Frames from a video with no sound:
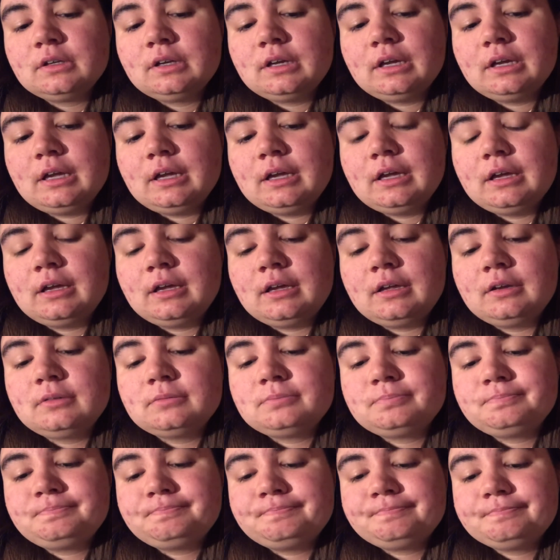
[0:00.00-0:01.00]

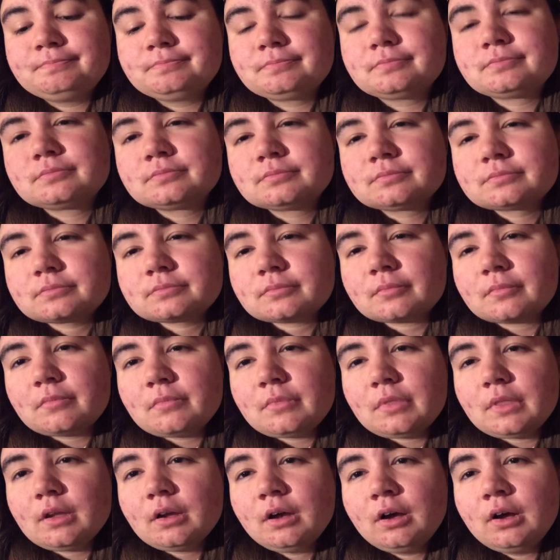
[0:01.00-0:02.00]
And
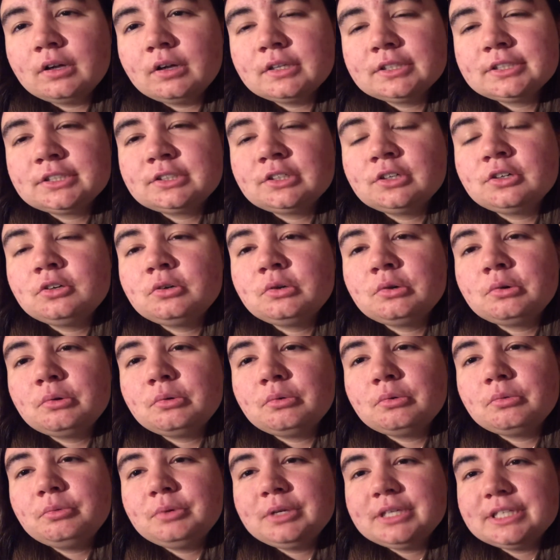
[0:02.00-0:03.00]
also,
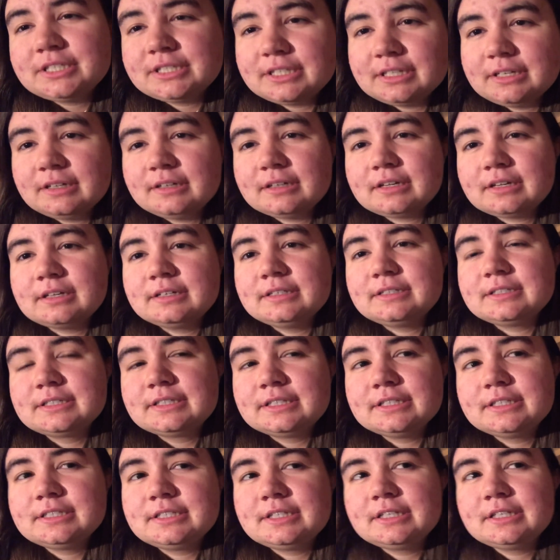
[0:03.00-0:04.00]
we see a
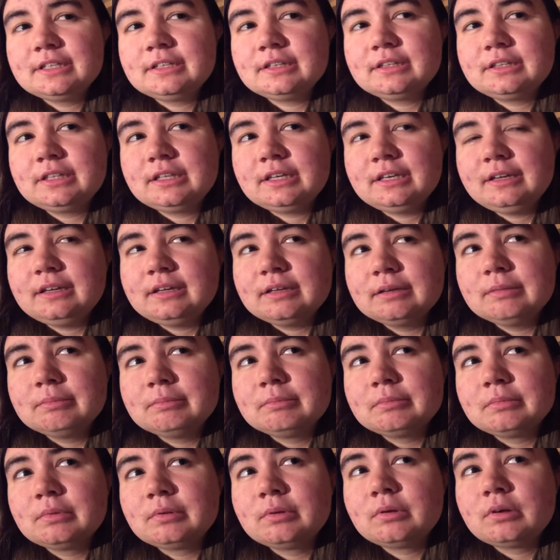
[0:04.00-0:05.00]
consistent
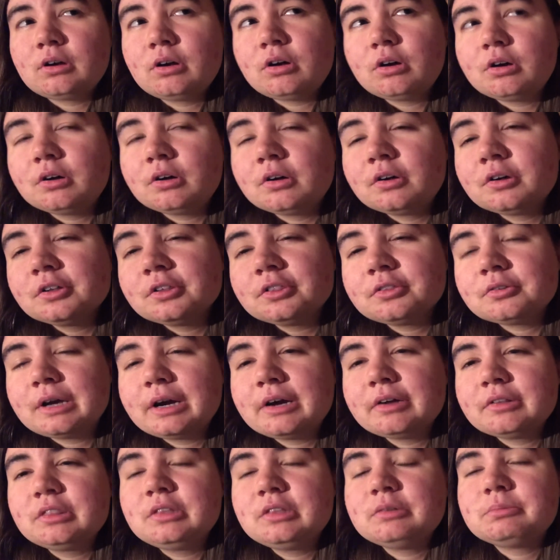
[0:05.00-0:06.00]
theme all
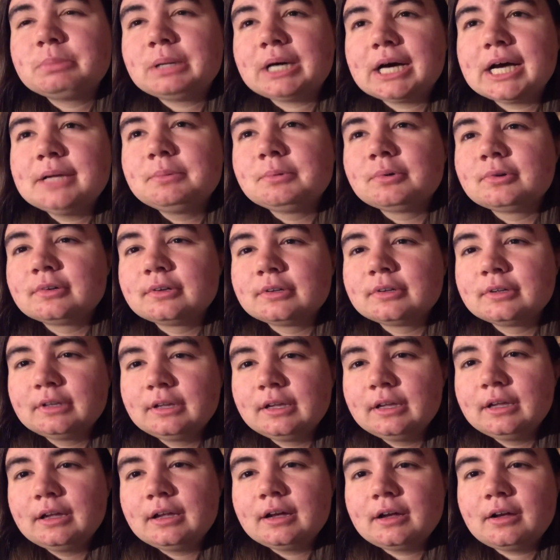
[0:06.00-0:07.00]
throughout the Bible
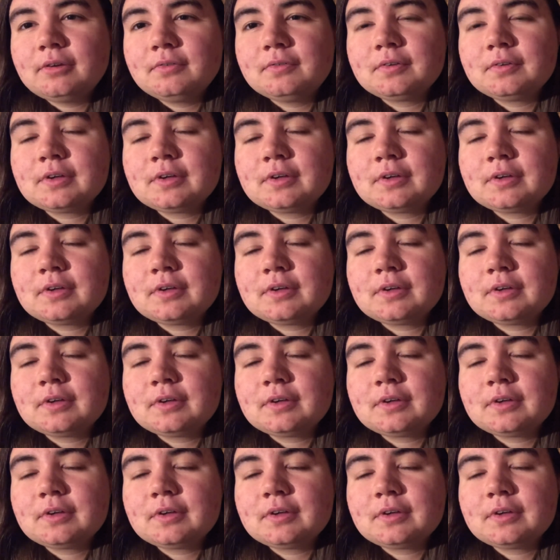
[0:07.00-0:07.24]
of